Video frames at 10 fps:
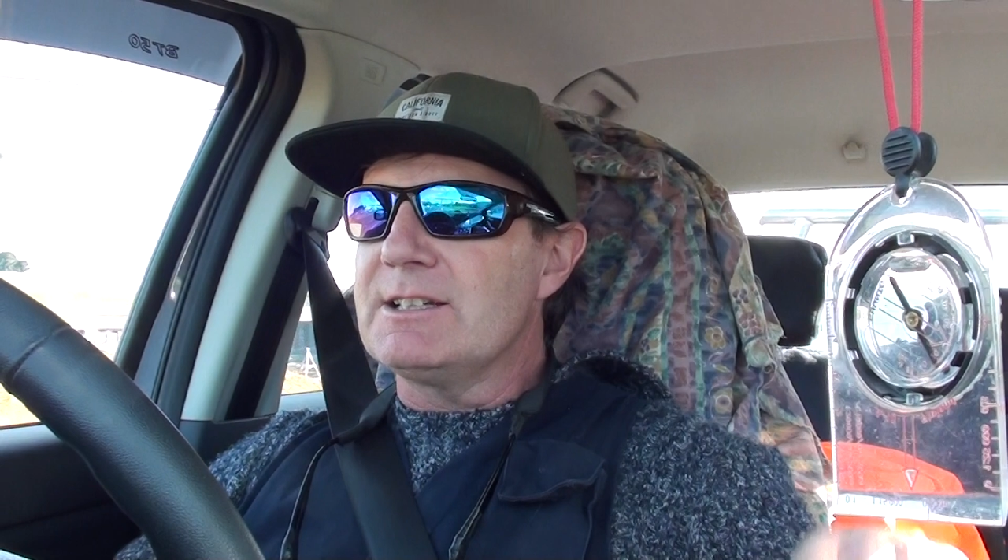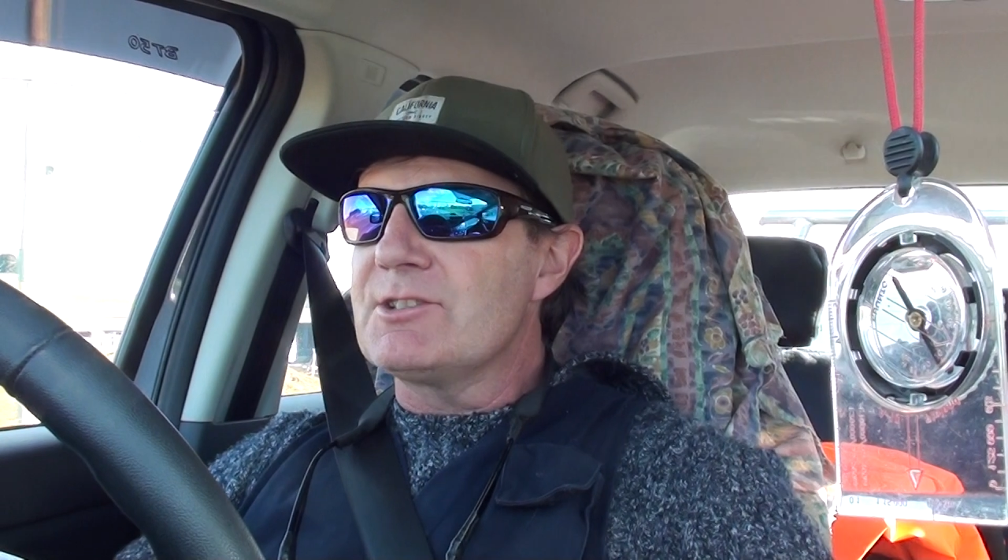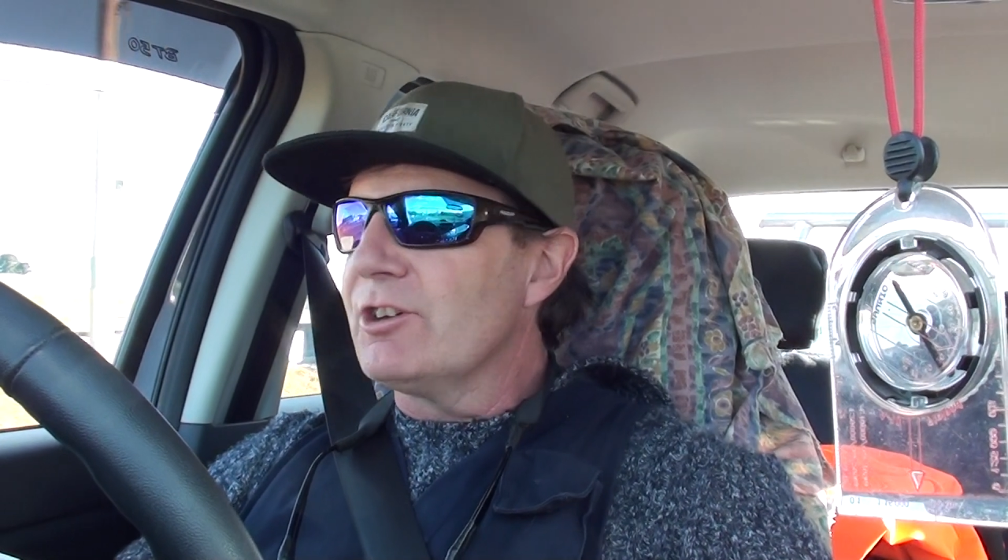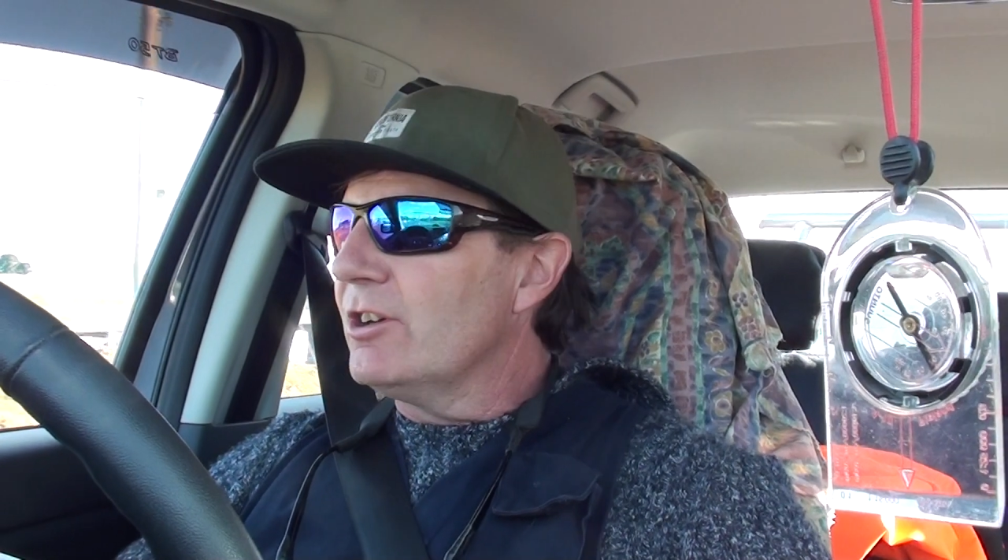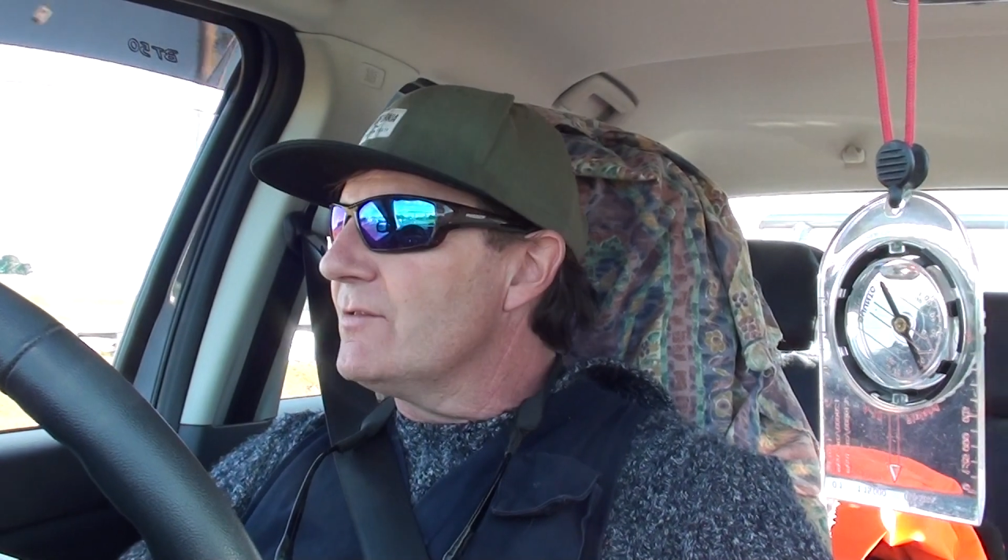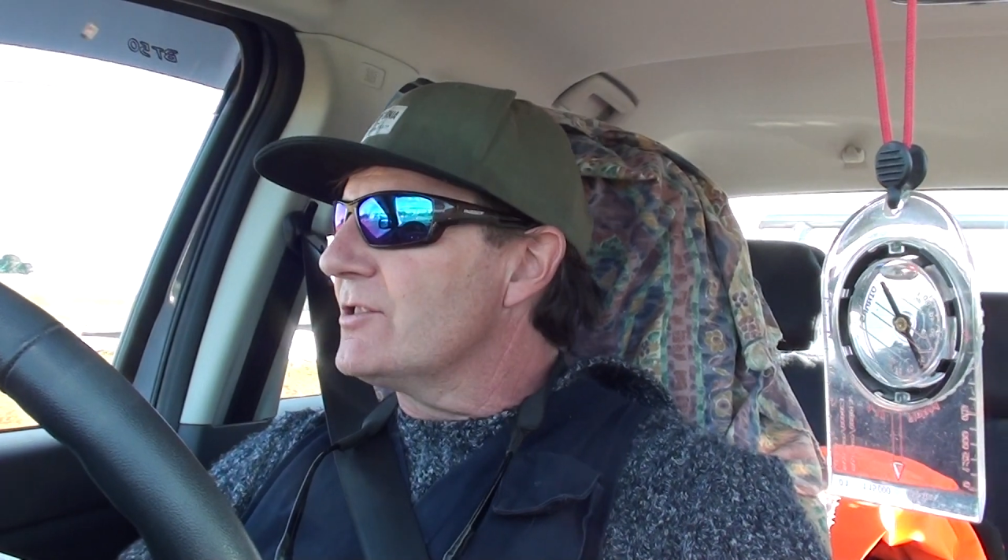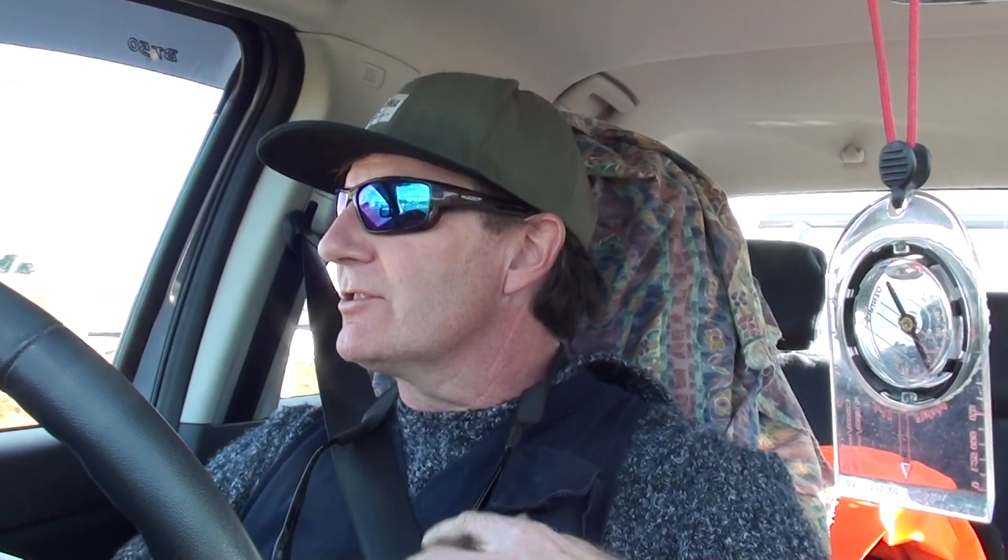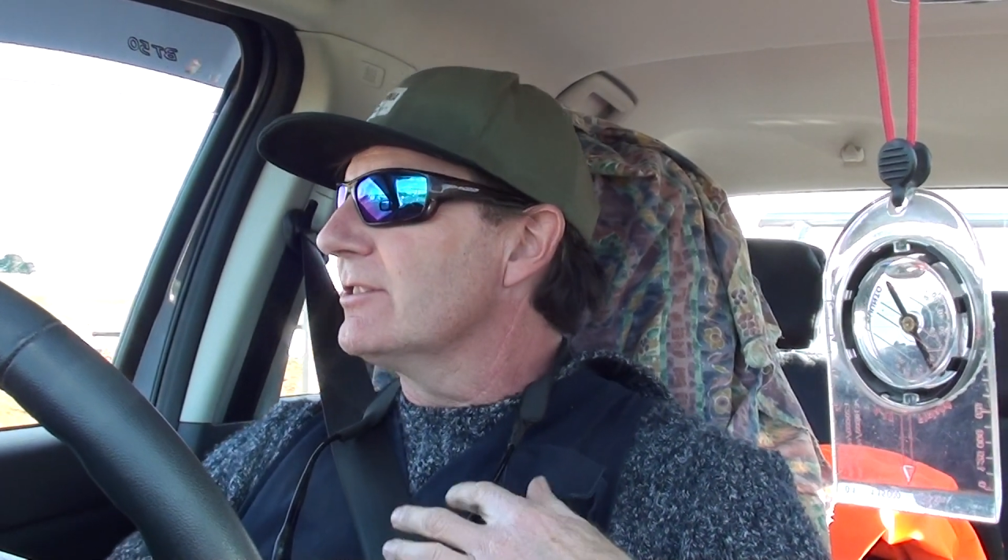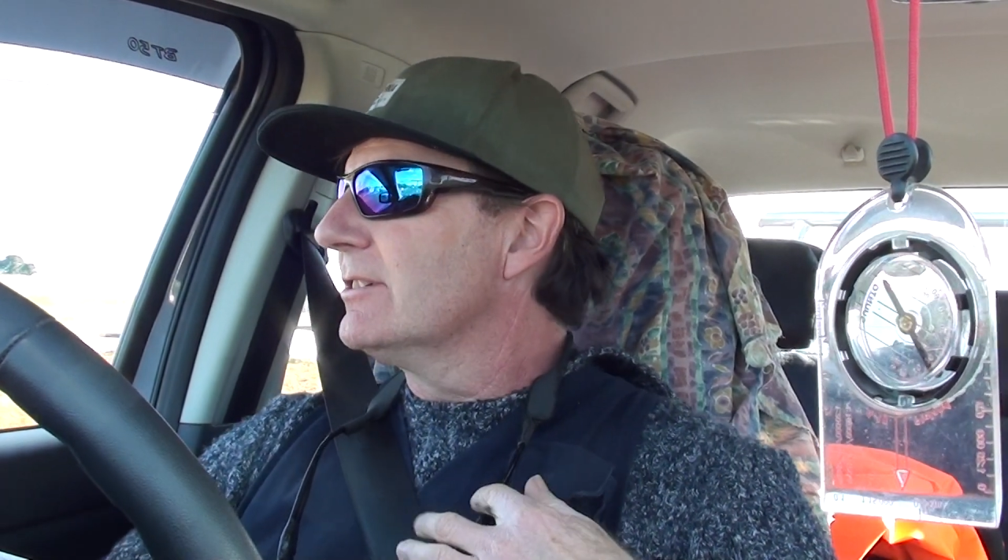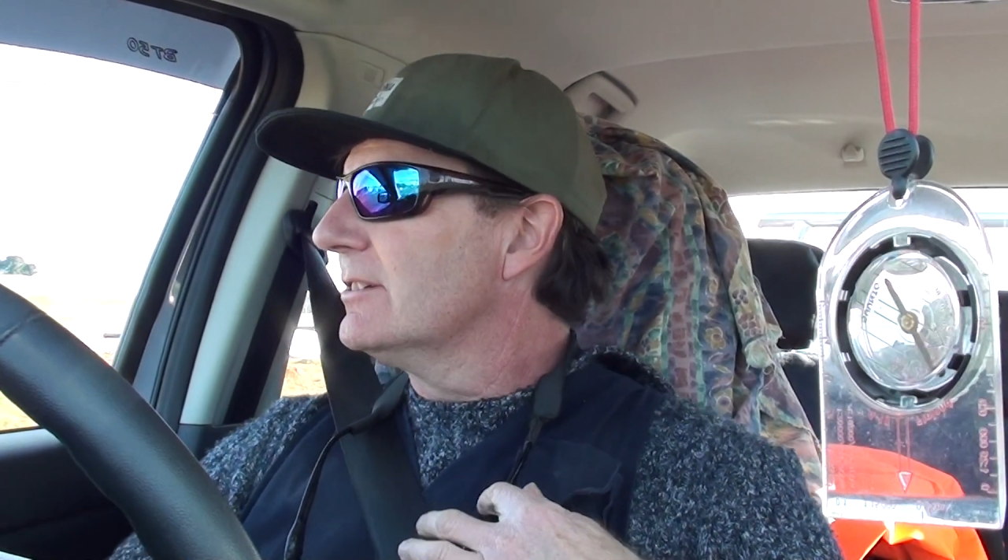deserves